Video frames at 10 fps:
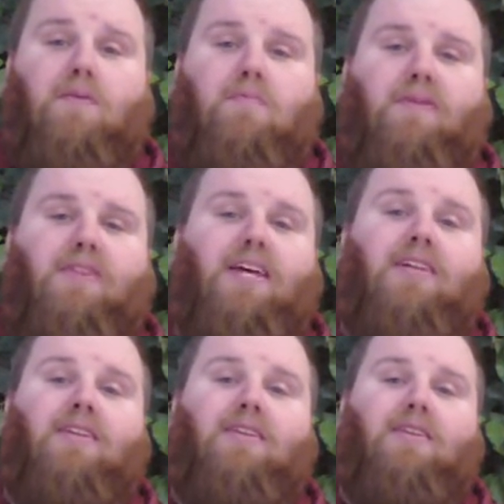But
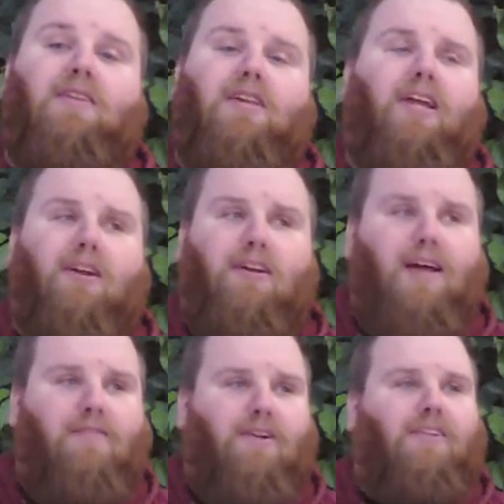then you're
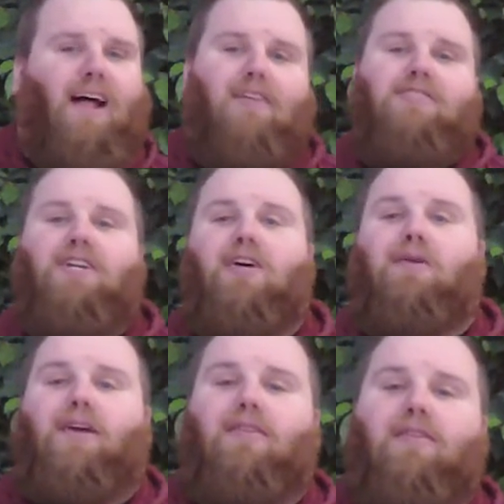never allowed to
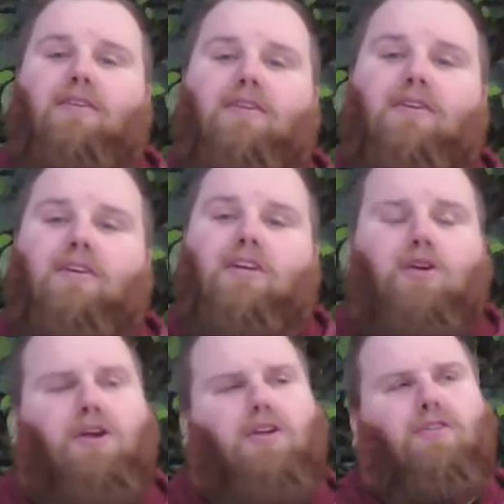go in.
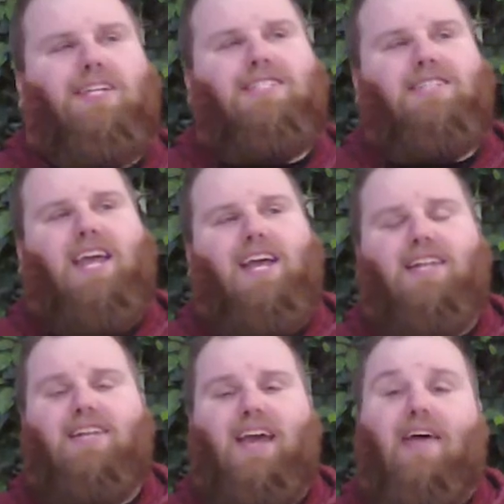You can only
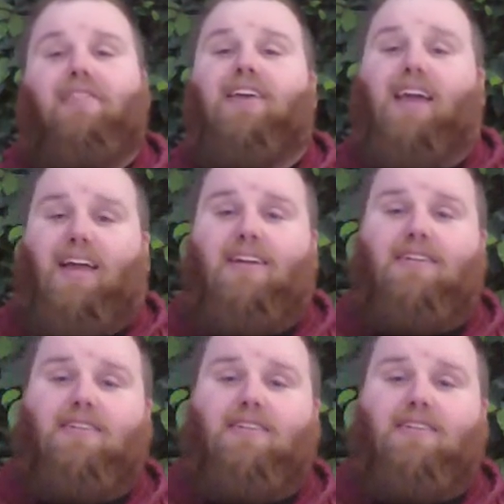stand at the gate.